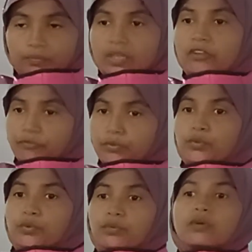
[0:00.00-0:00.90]
if
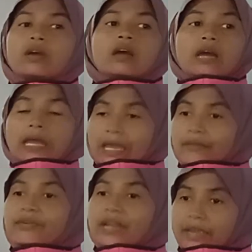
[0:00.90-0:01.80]
you
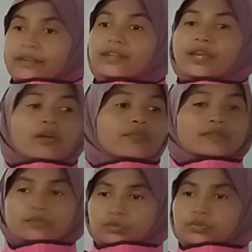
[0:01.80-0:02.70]
have an idea of a
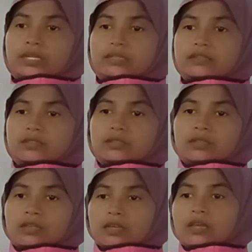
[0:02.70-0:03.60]
students,
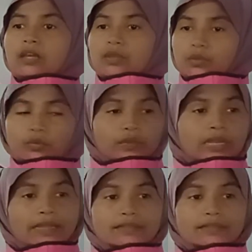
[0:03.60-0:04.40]
you will